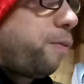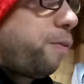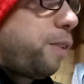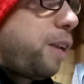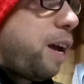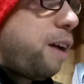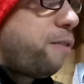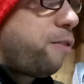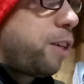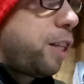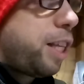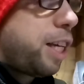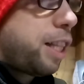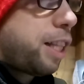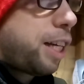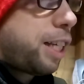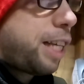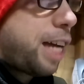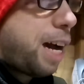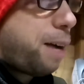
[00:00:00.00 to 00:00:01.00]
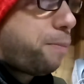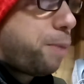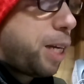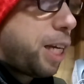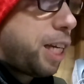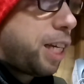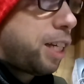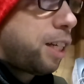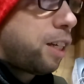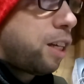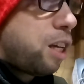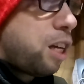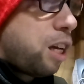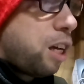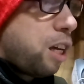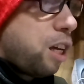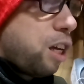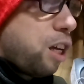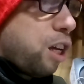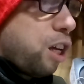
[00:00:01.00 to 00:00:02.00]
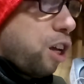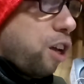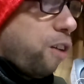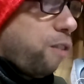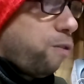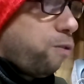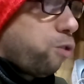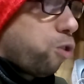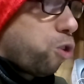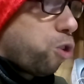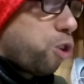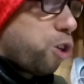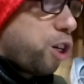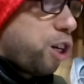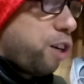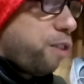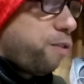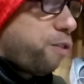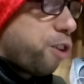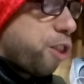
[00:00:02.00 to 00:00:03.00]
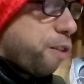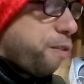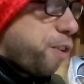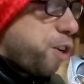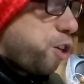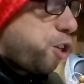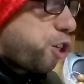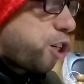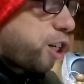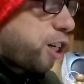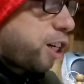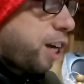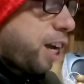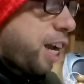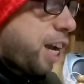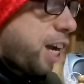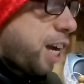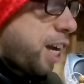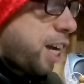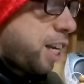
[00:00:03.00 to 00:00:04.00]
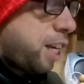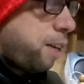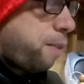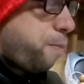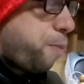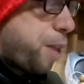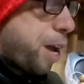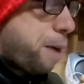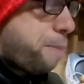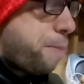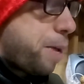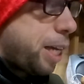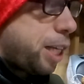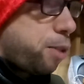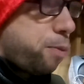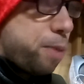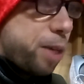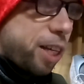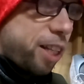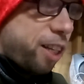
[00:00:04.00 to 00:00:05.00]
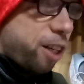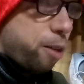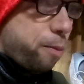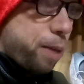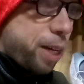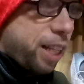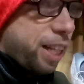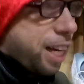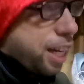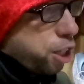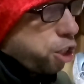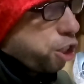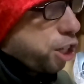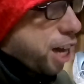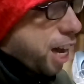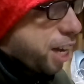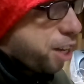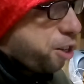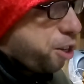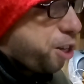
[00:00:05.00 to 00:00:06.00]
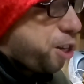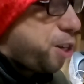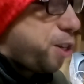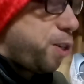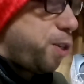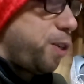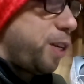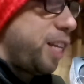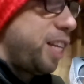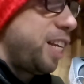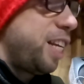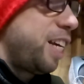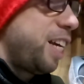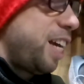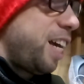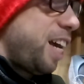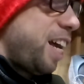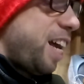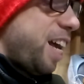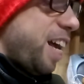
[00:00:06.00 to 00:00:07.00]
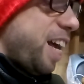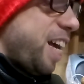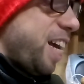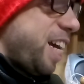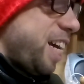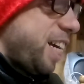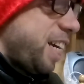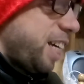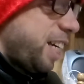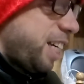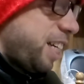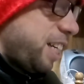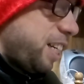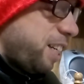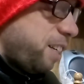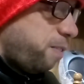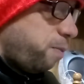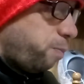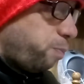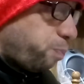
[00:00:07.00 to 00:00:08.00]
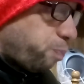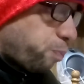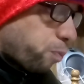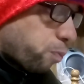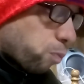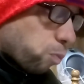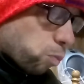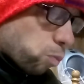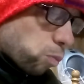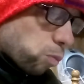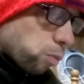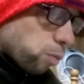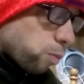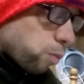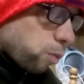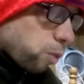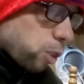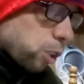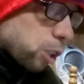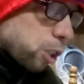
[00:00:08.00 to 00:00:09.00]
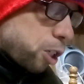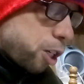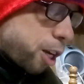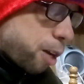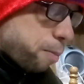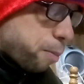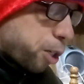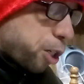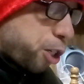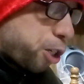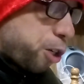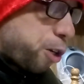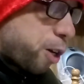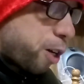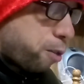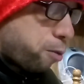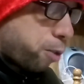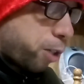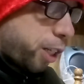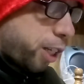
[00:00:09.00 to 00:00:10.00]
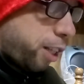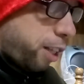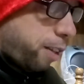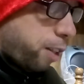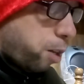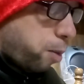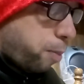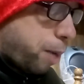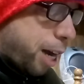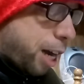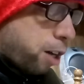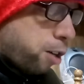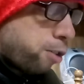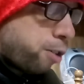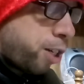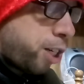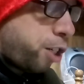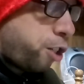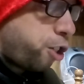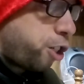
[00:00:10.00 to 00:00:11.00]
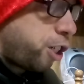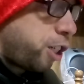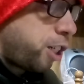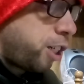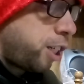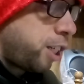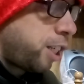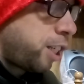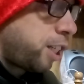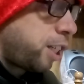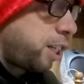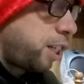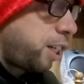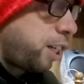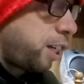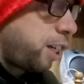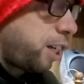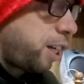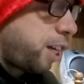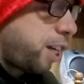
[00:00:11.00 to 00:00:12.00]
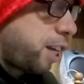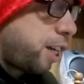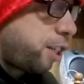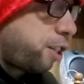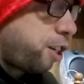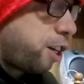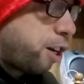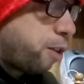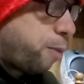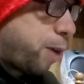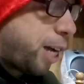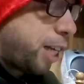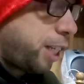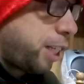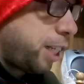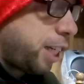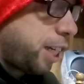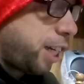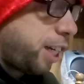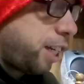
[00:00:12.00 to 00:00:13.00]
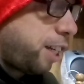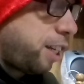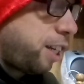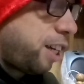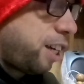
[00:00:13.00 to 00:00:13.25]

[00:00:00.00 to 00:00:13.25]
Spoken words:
everything that's happening for the future, and that makes me a little bit less shy too. And number 2, I really love the Power Rangers, and I started watching it